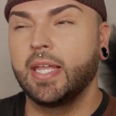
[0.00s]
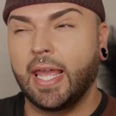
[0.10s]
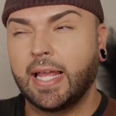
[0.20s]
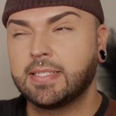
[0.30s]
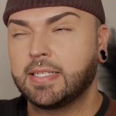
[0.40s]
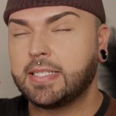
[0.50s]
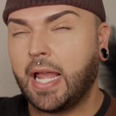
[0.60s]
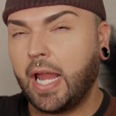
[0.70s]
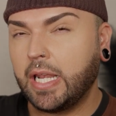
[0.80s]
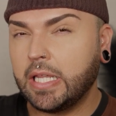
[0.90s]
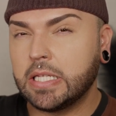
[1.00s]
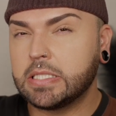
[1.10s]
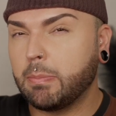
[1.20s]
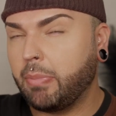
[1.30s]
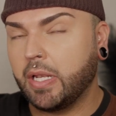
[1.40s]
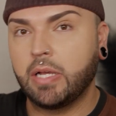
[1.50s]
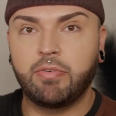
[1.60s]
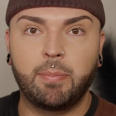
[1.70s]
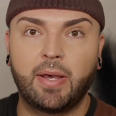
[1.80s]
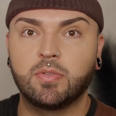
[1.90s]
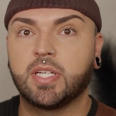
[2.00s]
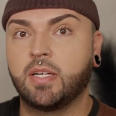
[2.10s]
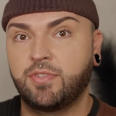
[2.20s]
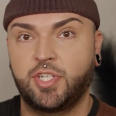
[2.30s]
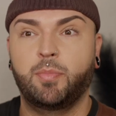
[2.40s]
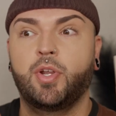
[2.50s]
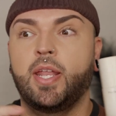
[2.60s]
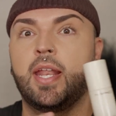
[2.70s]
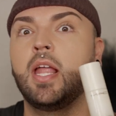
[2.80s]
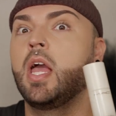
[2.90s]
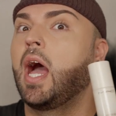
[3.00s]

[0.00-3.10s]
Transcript: it has the tiniest bit of amount of shimmer in it.